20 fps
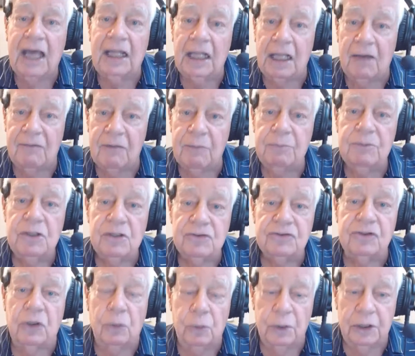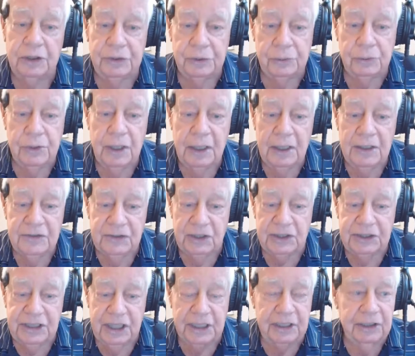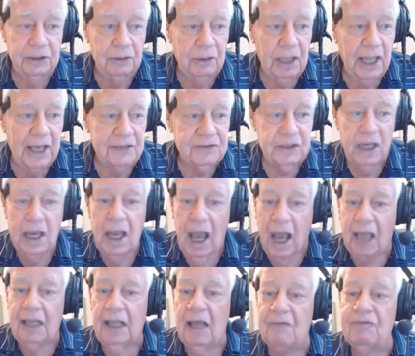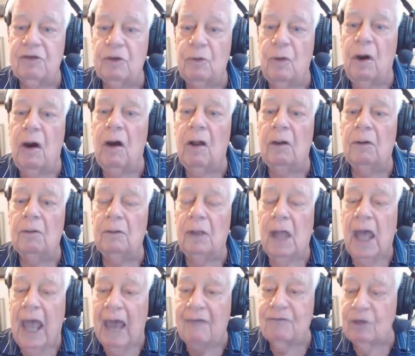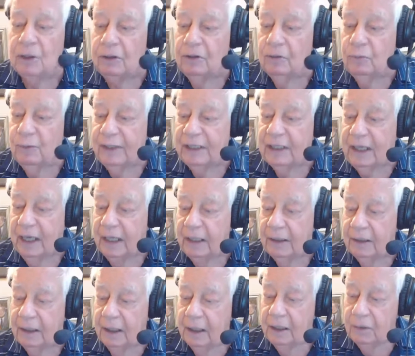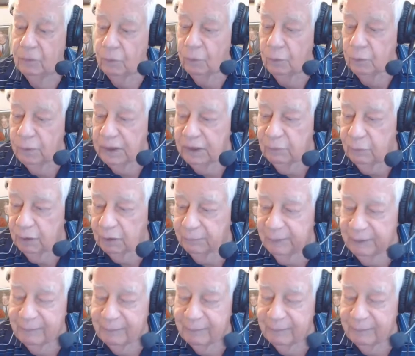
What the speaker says: love them, so will you. Centennial Glass. I love you all. Have a good weekend. We will be